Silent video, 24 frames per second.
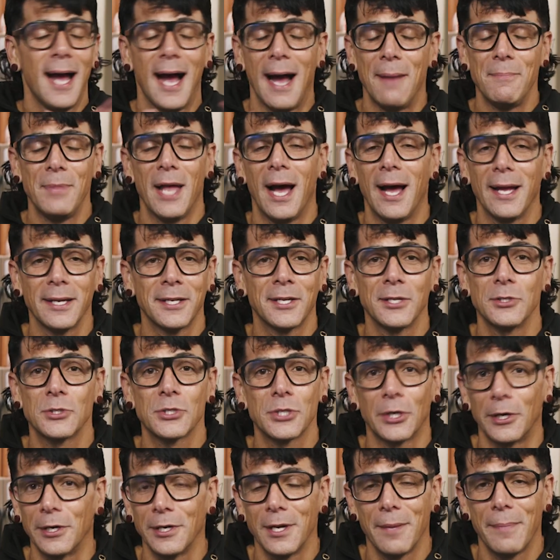I'm not
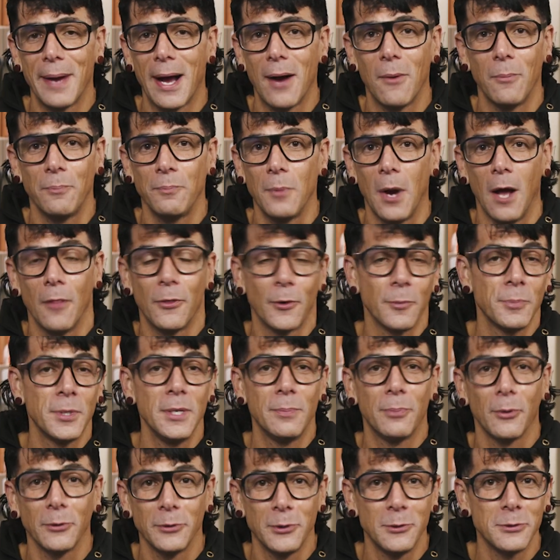concerned about other
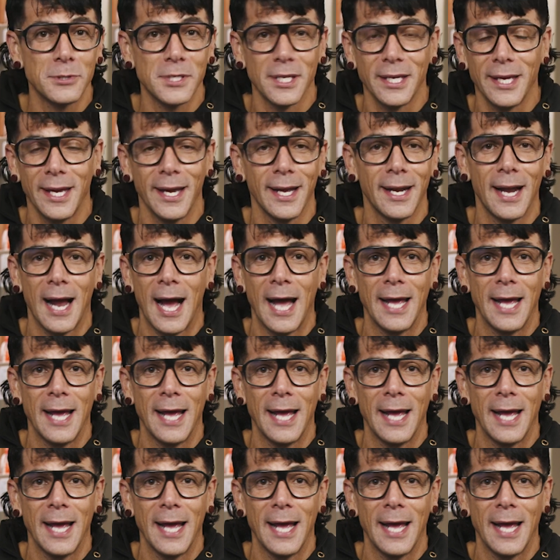people using it.